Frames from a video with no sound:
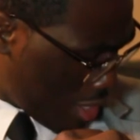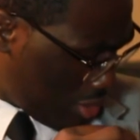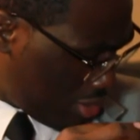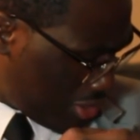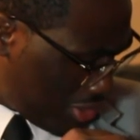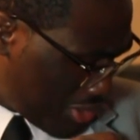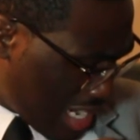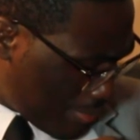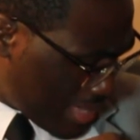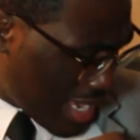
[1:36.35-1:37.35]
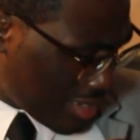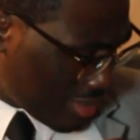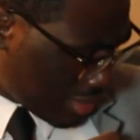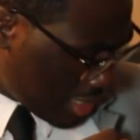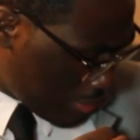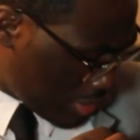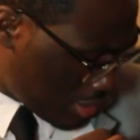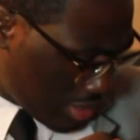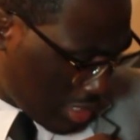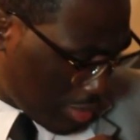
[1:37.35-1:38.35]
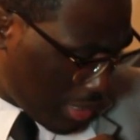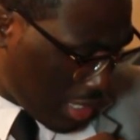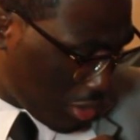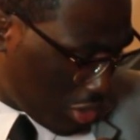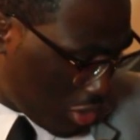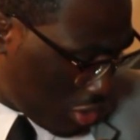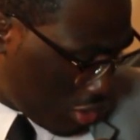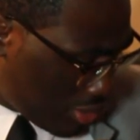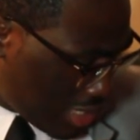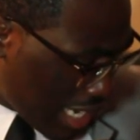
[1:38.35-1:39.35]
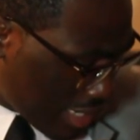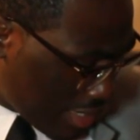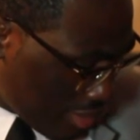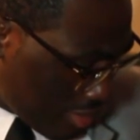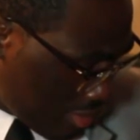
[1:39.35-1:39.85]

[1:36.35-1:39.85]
So you just grab that, clip it to the lapel of your suit jacket,